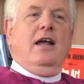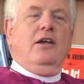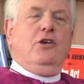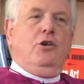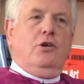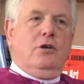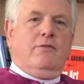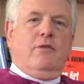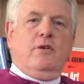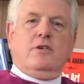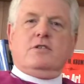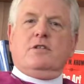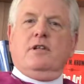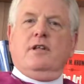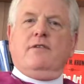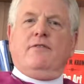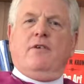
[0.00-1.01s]

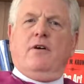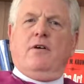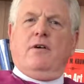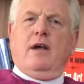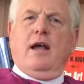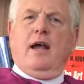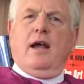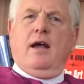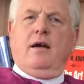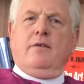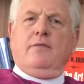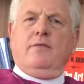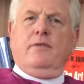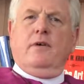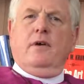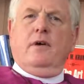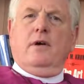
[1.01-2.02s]
Universally, folk
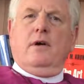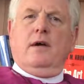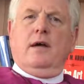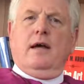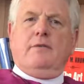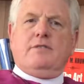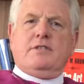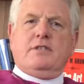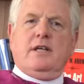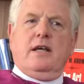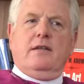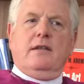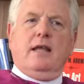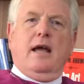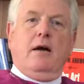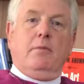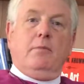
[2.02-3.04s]
have
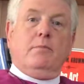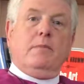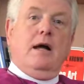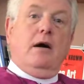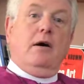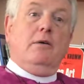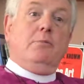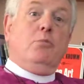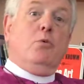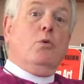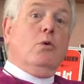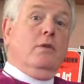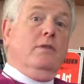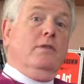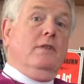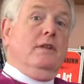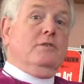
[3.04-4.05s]
said how
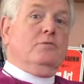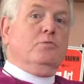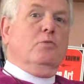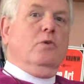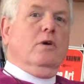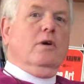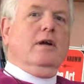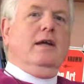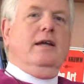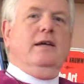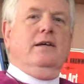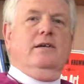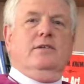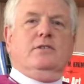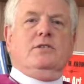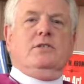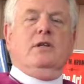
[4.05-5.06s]
important this work
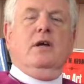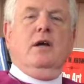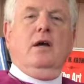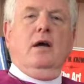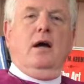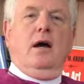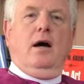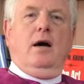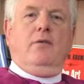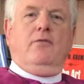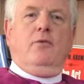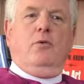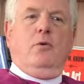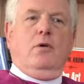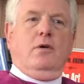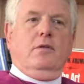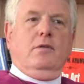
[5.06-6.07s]
is
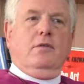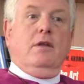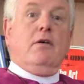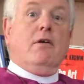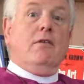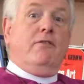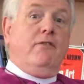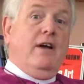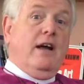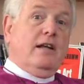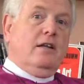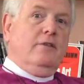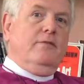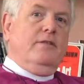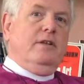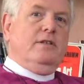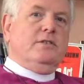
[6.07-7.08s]
for their
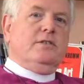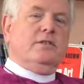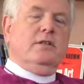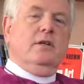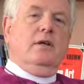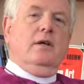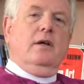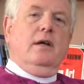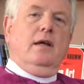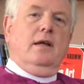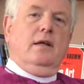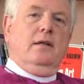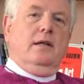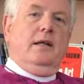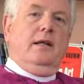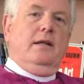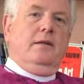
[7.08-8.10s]
effectiveness
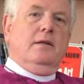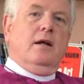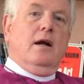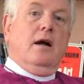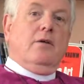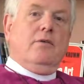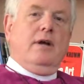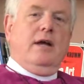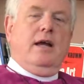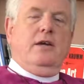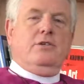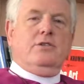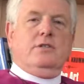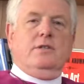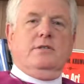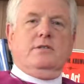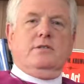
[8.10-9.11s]
in leading
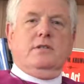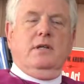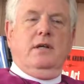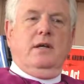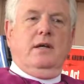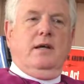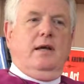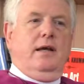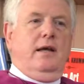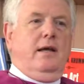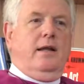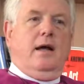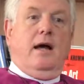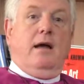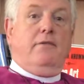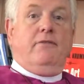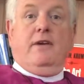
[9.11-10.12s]
congregations. And
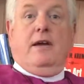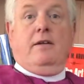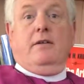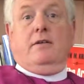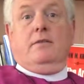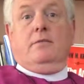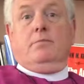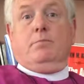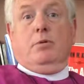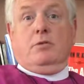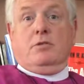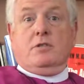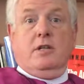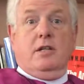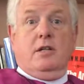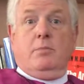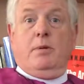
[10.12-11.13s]
I've found it
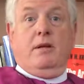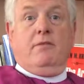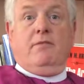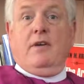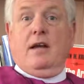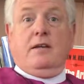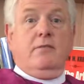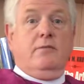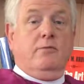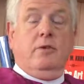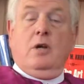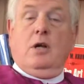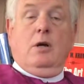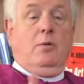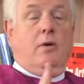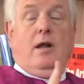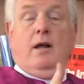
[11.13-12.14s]
personally to be effective
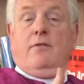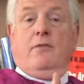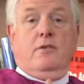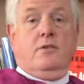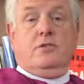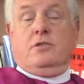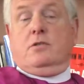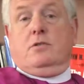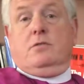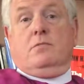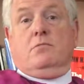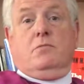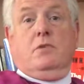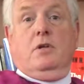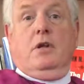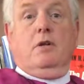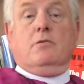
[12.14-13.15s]
when I first
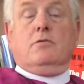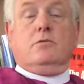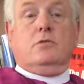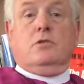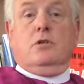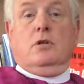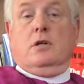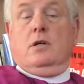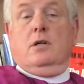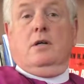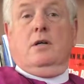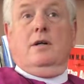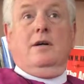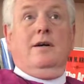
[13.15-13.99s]
took